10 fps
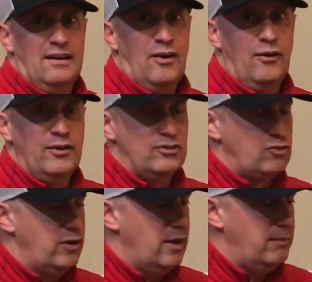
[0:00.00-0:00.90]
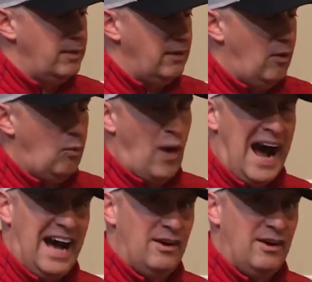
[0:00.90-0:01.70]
on this trip, a wide